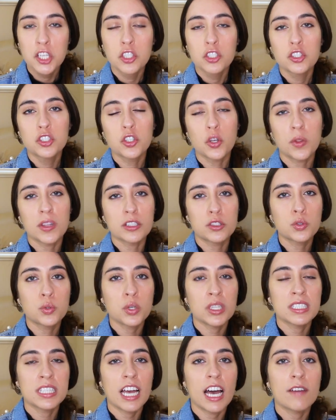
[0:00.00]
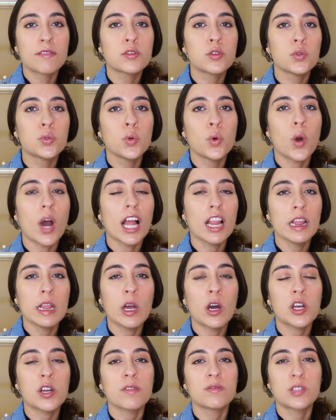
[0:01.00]
So the students have to do a
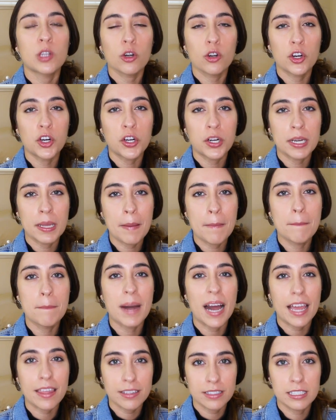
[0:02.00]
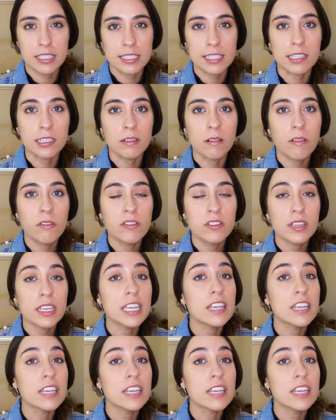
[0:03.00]
lot of their learning by themselves.